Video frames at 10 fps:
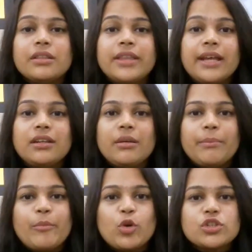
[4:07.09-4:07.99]
then
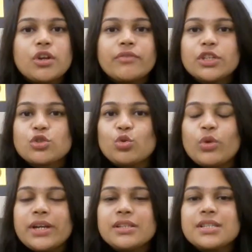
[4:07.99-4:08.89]
most of the
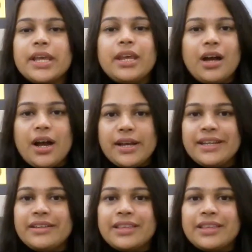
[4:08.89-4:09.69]
students in hurry,